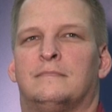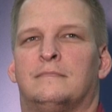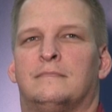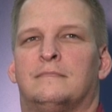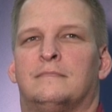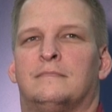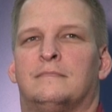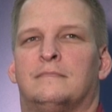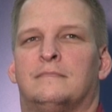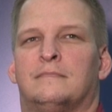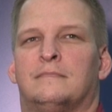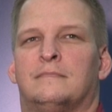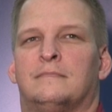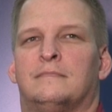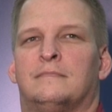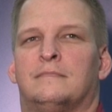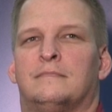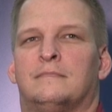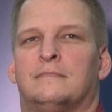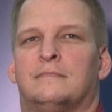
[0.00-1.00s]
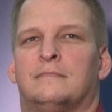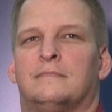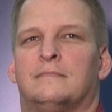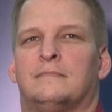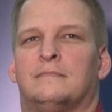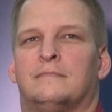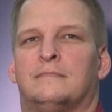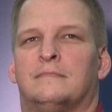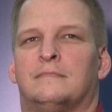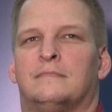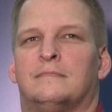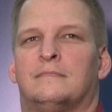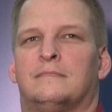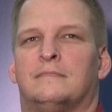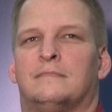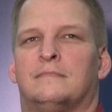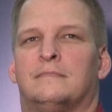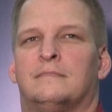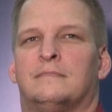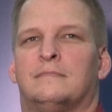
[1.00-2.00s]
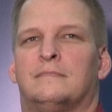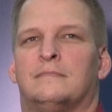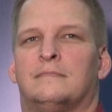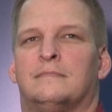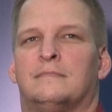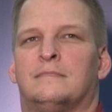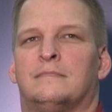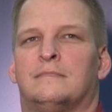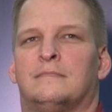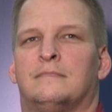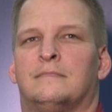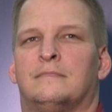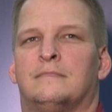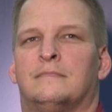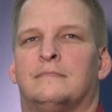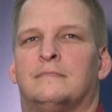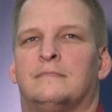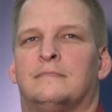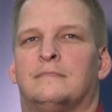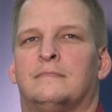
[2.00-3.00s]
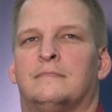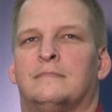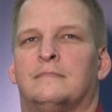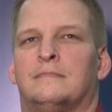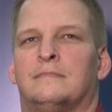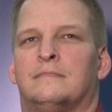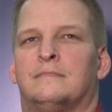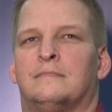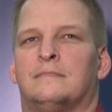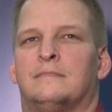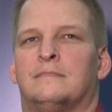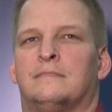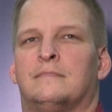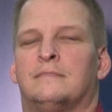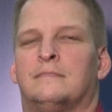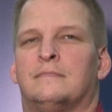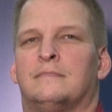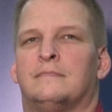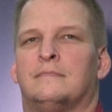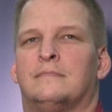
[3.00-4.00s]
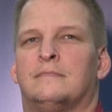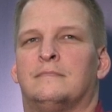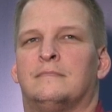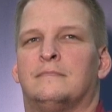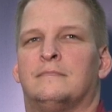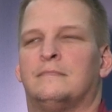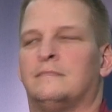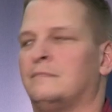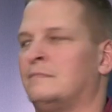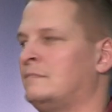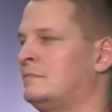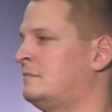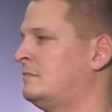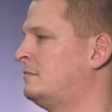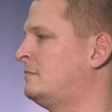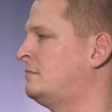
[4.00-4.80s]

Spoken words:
This person isn't speaking.